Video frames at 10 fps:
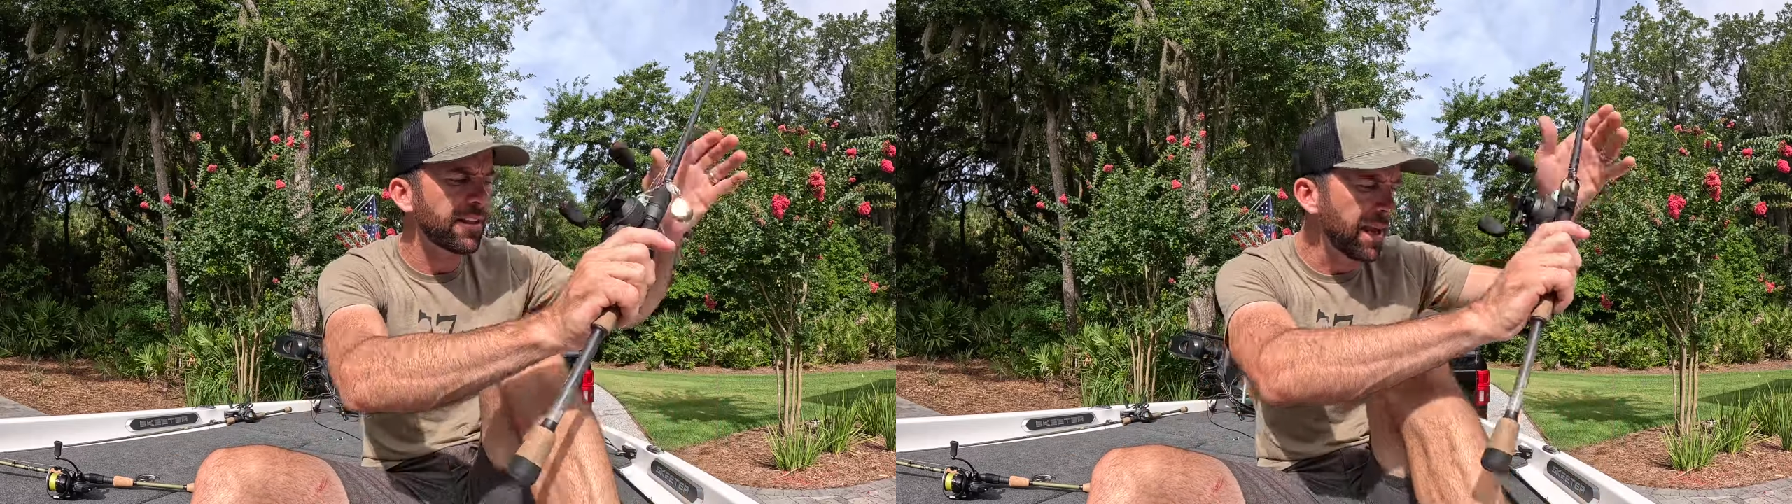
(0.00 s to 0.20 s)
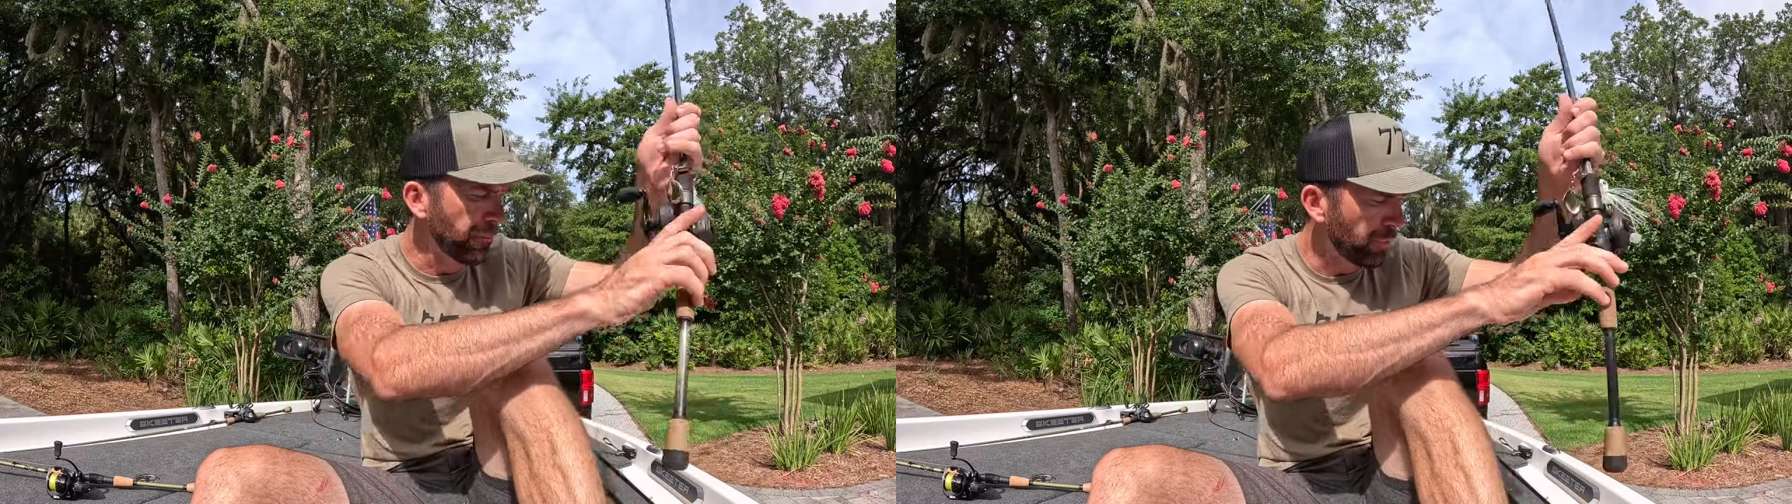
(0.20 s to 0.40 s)

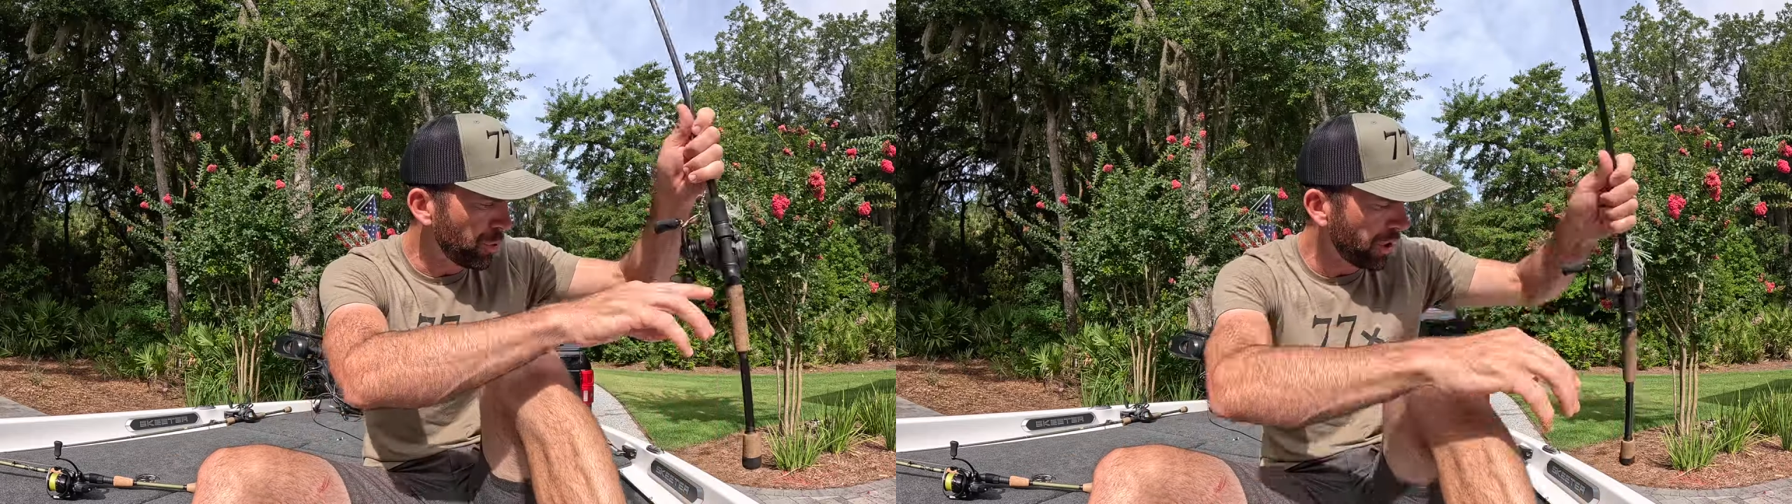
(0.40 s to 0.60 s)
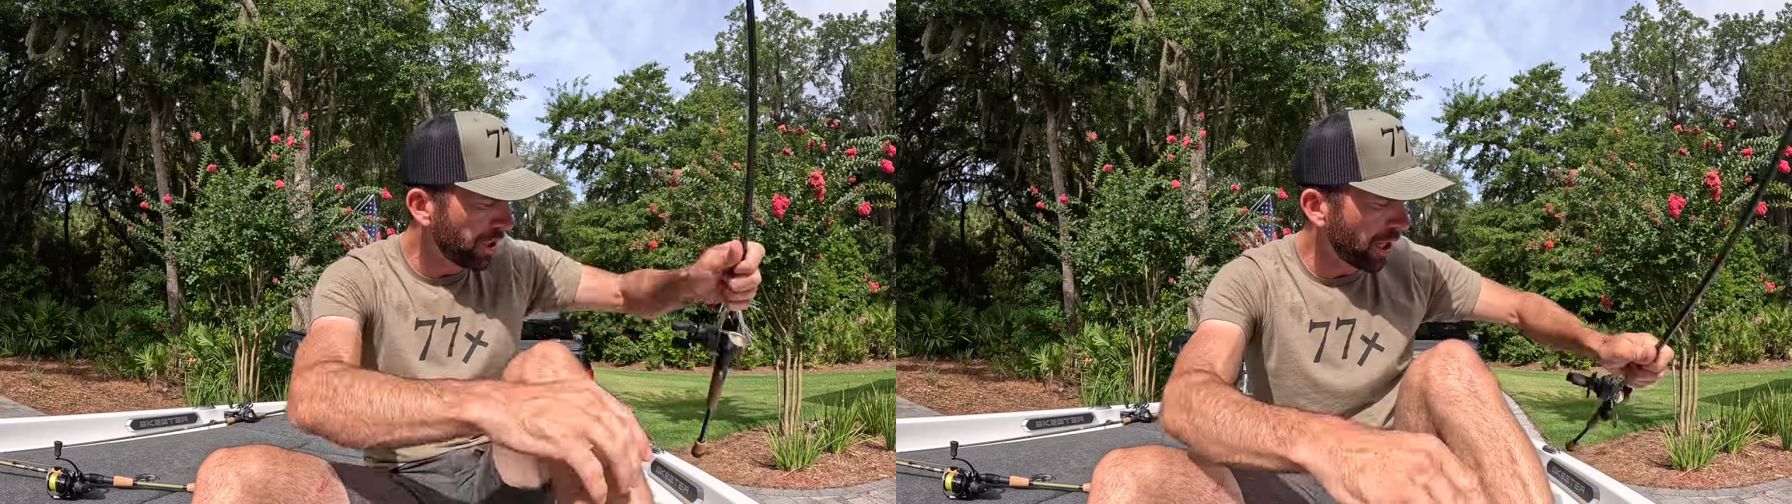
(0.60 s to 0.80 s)
That
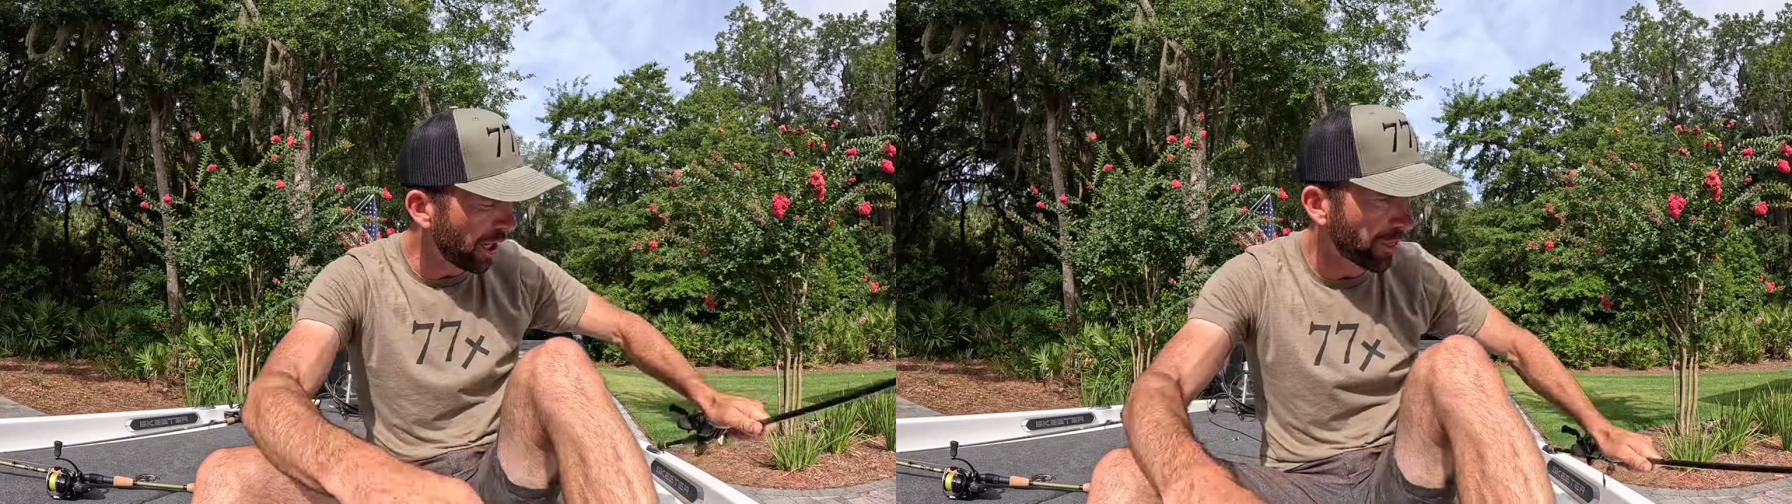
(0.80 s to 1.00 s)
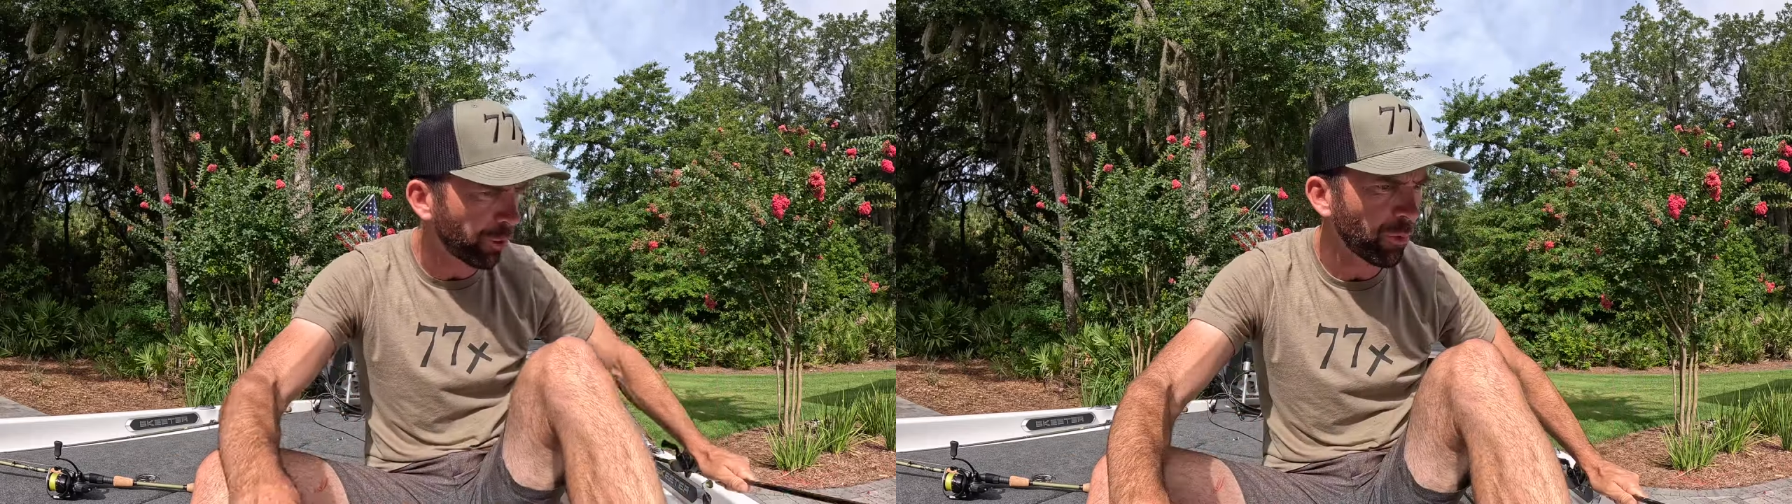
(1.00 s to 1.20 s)
put
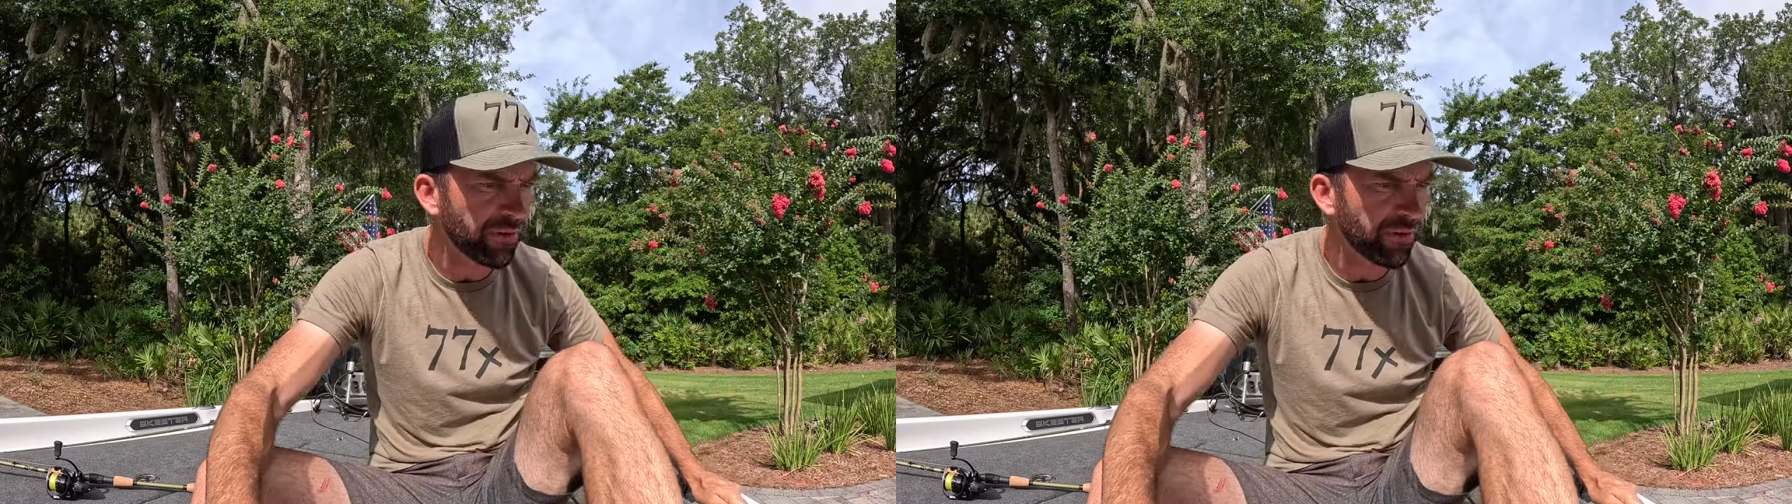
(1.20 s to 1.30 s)
3